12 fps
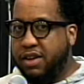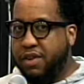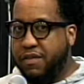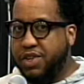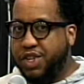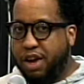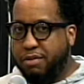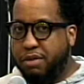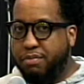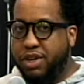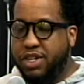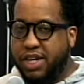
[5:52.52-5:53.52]
Reverend
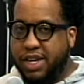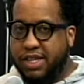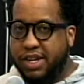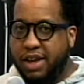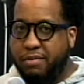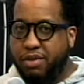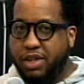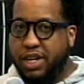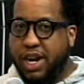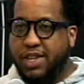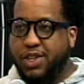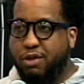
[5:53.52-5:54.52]
Sharpton preached yesterday in
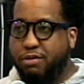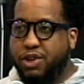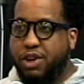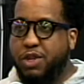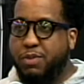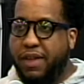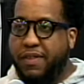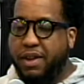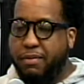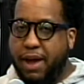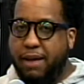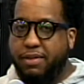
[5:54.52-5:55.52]
Brooklyn at his home church,
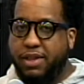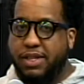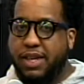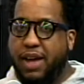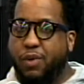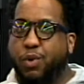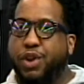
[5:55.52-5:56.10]
Bethany Baptist, that